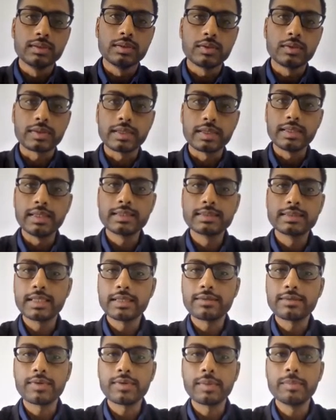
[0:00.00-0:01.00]
Okay, let's
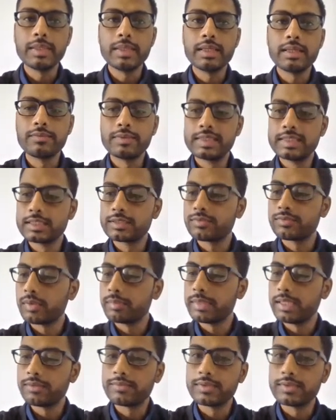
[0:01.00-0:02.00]
get familiar with this
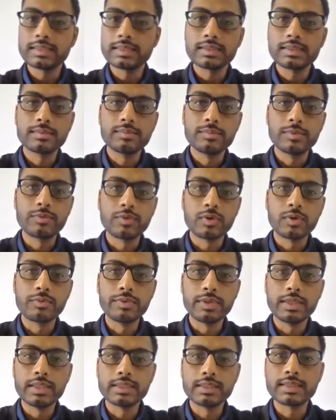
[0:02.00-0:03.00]
formula first before
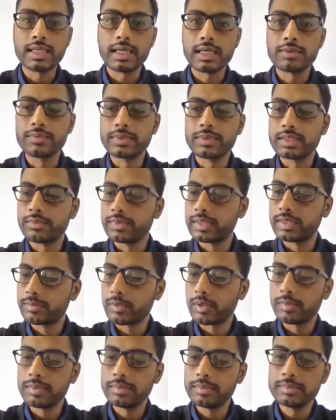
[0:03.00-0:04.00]
we start with our word
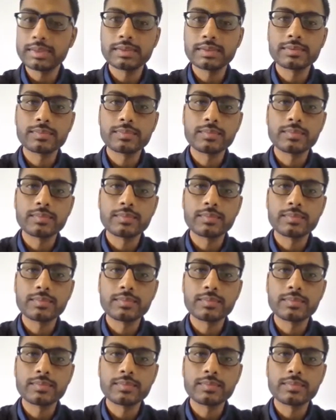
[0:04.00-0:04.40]
problems.